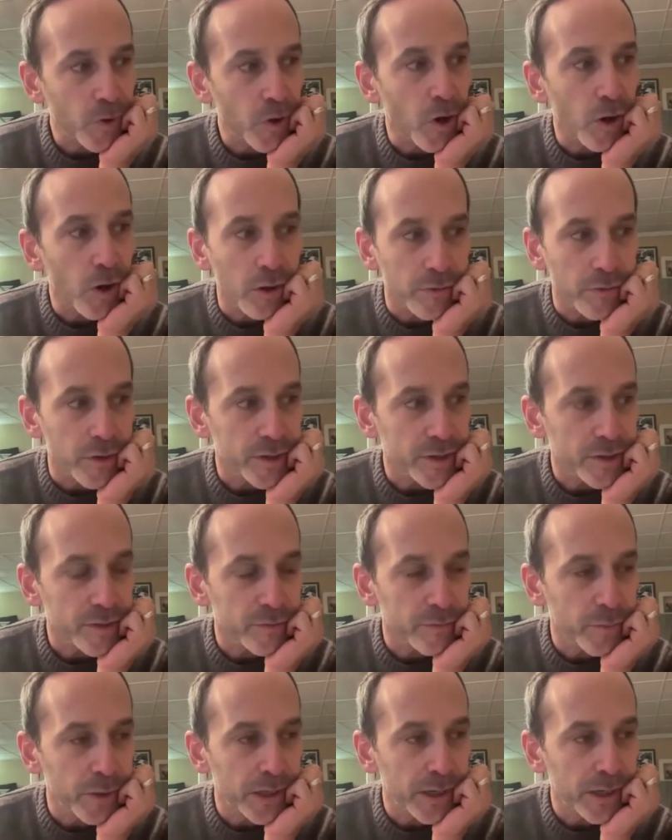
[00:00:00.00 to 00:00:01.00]
All of us
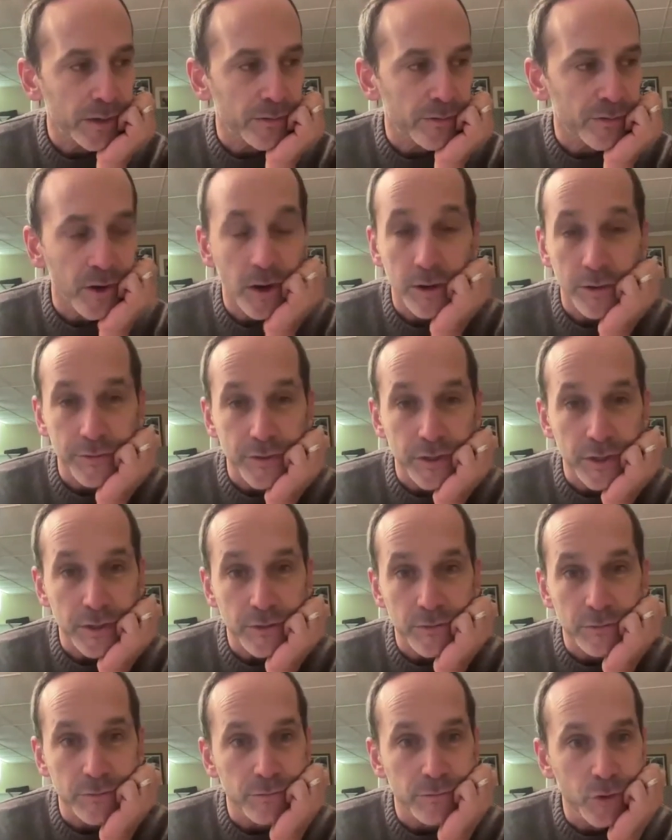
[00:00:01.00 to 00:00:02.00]
have been involved
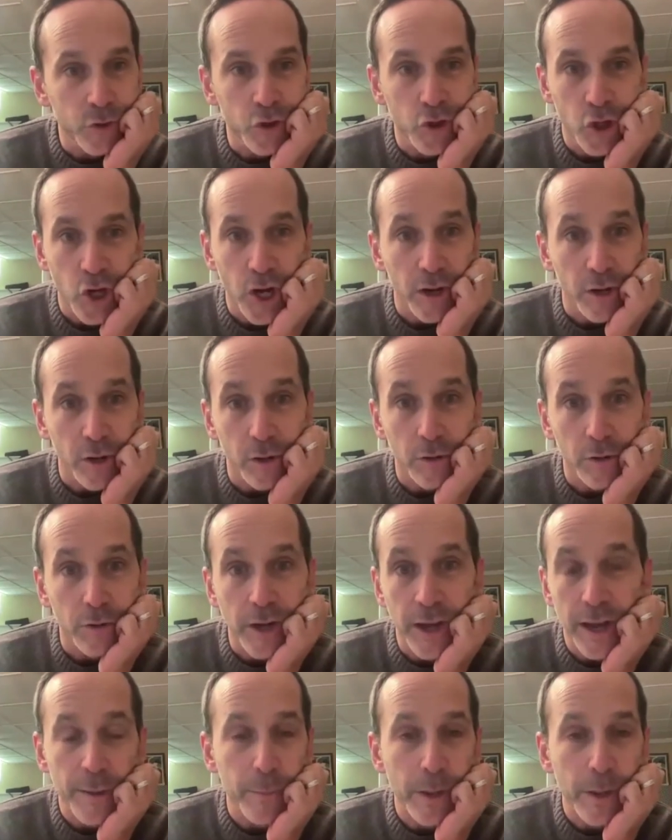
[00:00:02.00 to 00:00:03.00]
in jail
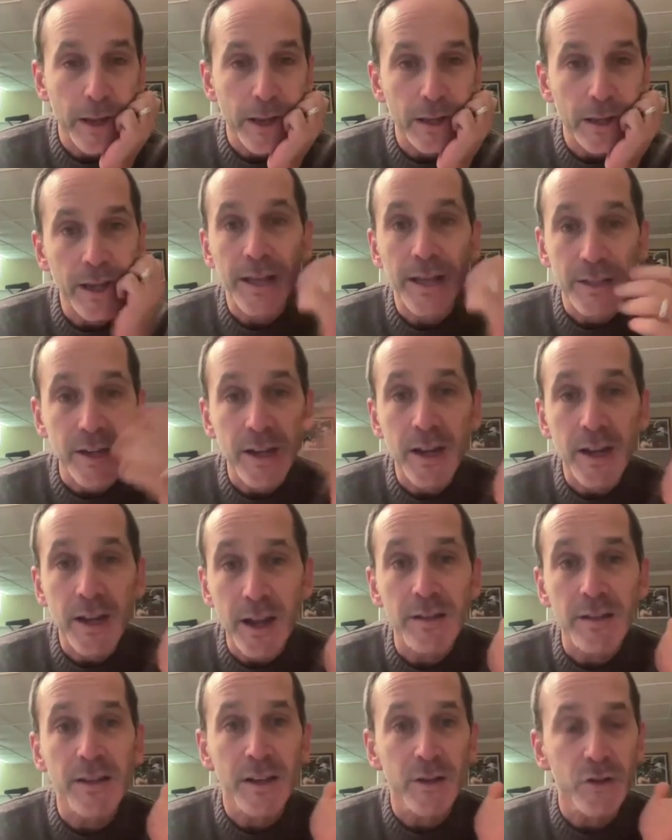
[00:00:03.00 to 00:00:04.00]
campaign,
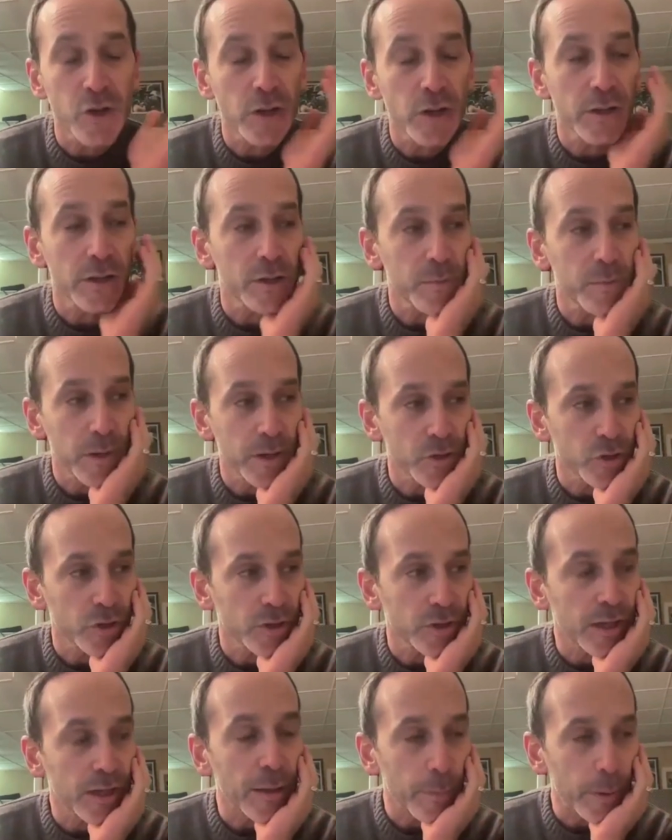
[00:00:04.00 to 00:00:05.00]
anti-jail
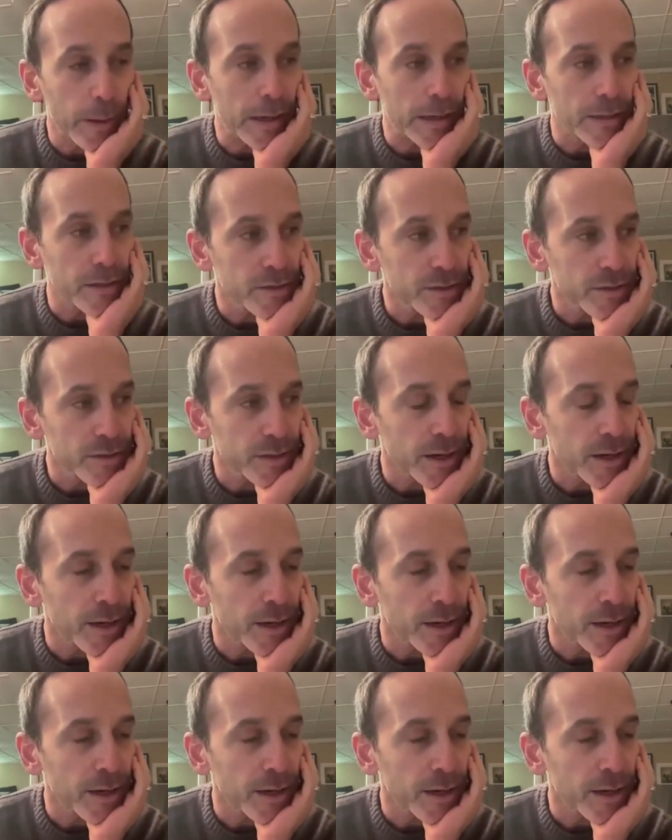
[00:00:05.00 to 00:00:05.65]
expansion campaigns.